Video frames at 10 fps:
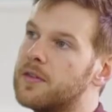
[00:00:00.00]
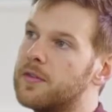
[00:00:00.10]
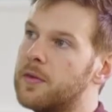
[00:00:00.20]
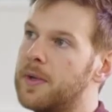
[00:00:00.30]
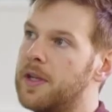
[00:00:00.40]

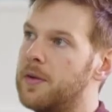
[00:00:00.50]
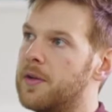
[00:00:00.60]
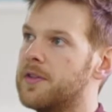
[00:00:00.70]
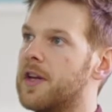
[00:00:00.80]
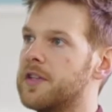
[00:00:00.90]
for me
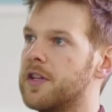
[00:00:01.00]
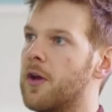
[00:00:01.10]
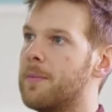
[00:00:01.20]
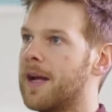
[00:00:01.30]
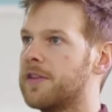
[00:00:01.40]
is actually
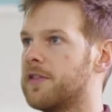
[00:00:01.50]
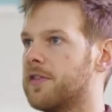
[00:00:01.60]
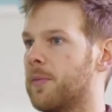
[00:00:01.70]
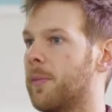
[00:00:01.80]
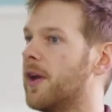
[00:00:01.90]
going back to
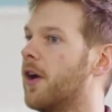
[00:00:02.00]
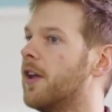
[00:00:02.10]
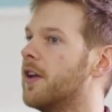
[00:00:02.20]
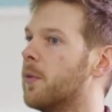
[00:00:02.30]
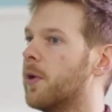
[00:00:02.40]
some of my
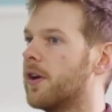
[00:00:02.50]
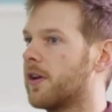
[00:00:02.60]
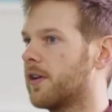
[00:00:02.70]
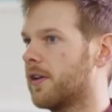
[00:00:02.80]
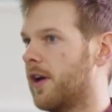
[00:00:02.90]
earlier work,
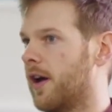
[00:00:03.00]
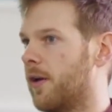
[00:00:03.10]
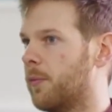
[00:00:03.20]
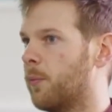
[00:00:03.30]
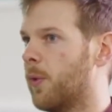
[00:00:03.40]

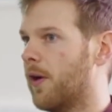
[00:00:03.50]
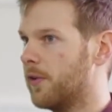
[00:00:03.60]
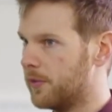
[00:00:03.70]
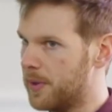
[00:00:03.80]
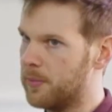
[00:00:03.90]
where I
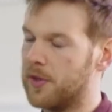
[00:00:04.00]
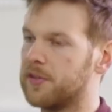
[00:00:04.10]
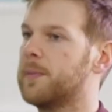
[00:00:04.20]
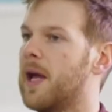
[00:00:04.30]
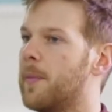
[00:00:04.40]
was a bit more
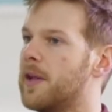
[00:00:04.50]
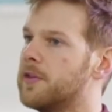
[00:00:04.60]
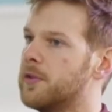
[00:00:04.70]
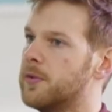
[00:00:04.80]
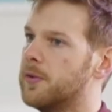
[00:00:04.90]

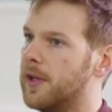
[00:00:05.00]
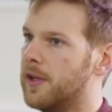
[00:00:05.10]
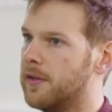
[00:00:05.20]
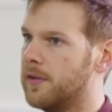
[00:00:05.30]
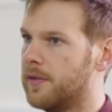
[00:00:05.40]
experimental
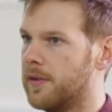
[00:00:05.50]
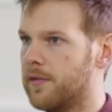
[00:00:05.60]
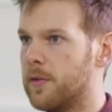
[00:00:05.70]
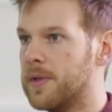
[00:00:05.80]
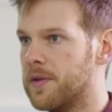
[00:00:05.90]
in
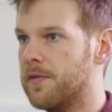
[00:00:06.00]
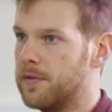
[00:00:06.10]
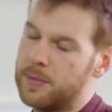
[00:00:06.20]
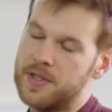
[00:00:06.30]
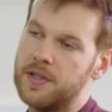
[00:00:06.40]

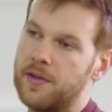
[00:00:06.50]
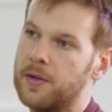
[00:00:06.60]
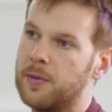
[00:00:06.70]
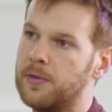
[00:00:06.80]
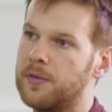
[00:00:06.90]
the
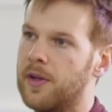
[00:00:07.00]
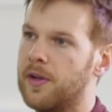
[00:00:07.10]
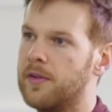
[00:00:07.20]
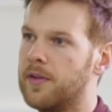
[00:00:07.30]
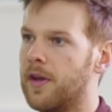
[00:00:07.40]
materials
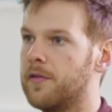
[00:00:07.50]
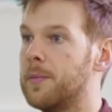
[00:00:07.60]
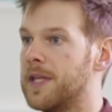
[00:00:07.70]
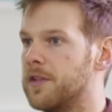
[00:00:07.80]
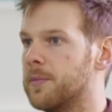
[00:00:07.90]
and the
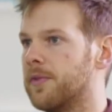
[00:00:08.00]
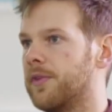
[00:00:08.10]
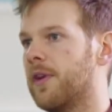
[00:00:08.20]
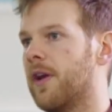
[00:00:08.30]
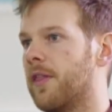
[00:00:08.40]

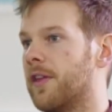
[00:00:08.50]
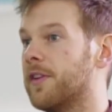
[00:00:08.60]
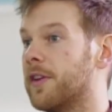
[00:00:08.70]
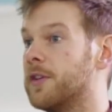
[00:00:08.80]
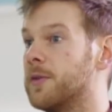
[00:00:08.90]
mediums that
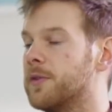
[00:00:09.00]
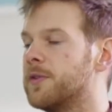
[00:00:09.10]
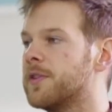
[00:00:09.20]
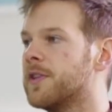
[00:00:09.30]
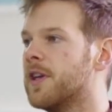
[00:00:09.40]
I use.